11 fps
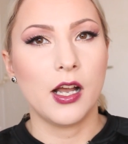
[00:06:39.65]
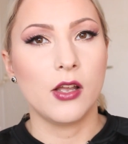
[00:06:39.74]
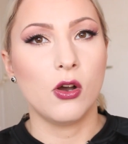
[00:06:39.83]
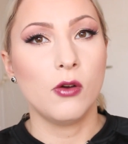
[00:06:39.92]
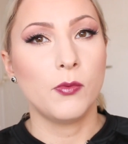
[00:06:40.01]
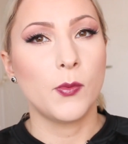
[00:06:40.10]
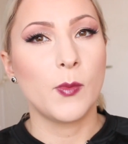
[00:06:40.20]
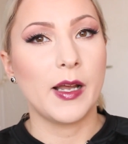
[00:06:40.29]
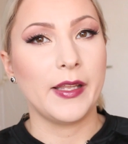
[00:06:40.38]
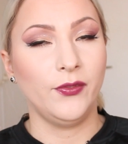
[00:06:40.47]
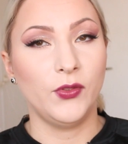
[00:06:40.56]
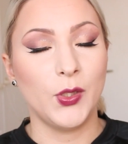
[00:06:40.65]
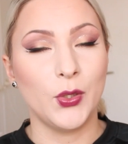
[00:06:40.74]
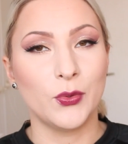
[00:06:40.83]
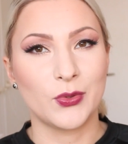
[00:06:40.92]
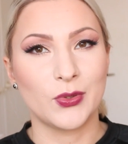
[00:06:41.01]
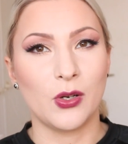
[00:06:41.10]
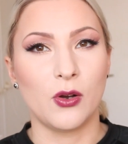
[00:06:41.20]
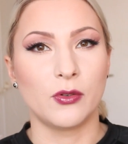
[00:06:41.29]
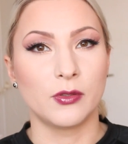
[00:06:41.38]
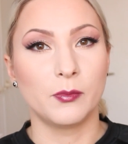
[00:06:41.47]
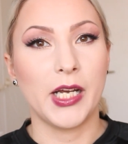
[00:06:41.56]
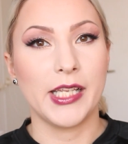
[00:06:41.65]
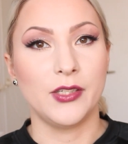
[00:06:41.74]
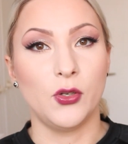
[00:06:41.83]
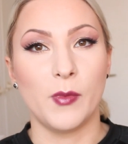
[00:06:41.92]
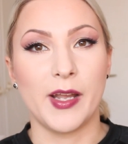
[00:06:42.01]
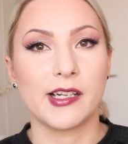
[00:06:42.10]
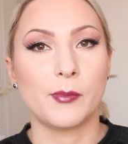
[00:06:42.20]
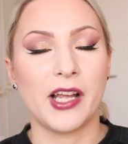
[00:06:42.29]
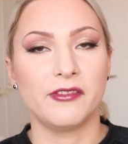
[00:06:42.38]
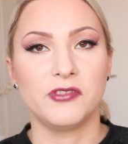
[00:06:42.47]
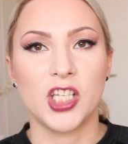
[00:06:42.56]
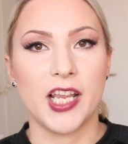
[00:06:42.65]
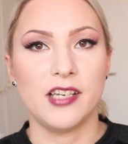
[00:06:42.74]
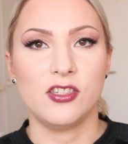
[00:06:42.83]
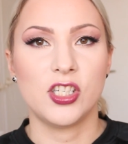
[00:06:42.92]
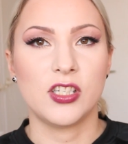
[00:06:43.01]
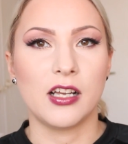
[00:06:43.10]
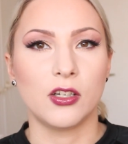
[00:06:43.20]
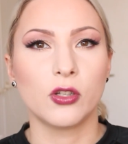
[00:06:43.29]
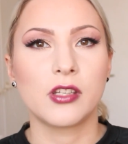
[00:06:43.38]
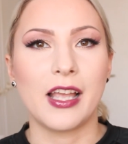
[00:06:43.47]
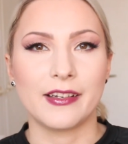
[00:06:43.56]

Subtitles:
I hope my views on buying new makeup have changed a lot